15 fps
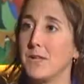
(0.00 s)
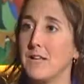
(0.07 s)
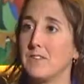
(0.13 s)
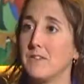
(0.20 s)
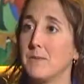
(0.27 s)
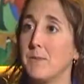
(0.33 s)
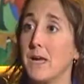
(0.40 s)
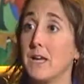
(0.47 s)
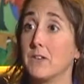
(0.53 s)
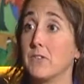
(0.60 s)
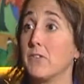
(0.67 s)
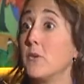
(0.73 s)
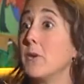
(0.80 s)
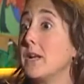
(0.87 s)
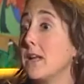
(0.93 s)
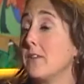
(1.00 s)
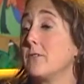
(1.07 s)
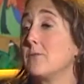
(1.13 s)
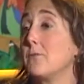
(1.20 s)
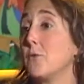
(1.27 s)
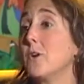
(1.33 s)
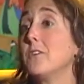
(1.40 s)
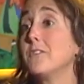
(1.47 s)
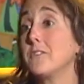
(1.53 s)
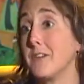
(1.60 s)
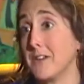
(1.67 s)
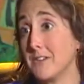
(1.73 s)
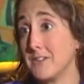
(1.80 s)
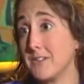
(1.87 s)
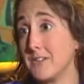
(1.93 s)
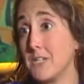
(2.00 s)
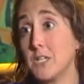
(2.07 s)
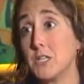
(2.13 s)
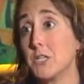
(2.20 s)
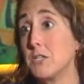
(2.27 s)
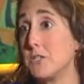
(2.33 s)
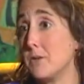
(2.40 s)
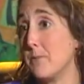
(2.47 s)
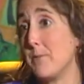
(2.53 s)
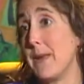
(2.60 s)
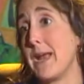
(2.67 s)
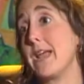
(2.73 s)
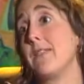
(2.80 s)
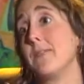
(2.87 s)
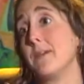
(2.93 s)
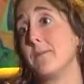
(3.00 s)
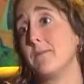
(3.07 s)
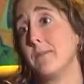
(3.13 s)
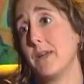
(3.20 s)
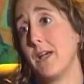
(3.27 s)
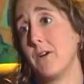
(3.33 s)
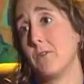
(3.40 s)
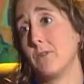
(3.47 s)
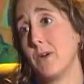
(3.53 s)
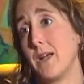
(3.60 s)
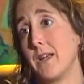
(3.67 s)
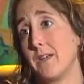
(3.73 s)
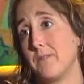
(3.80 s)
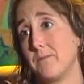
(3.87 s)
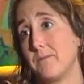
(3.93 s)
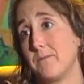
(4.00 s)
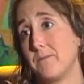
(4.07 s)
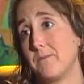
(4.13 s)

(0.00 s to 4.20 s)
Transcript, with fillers: on plastic bags. So it has forced us to ban them outright.